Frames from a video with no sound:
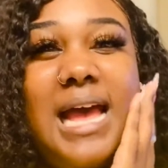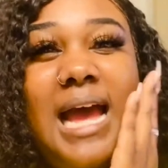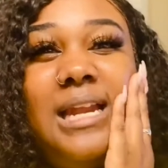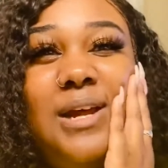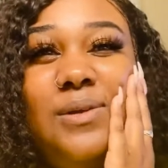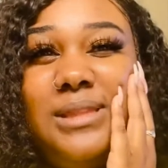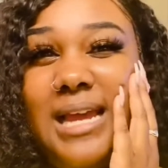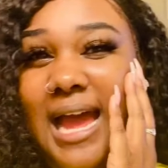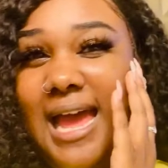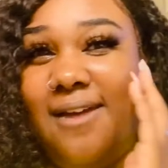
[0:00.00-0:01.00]
I don't
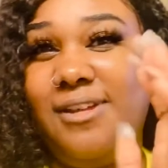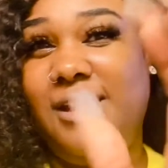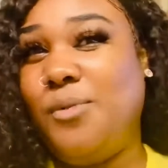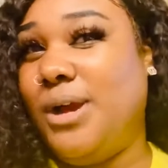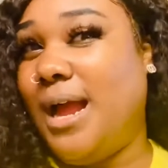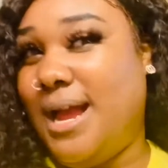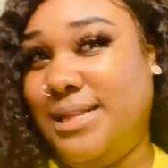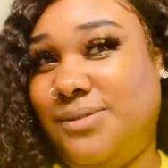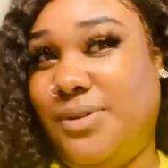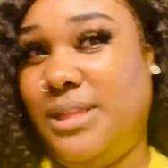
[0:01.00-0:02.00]
think I have any
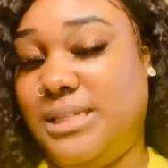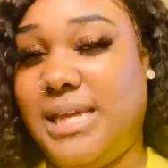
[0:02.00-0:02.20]
cons for this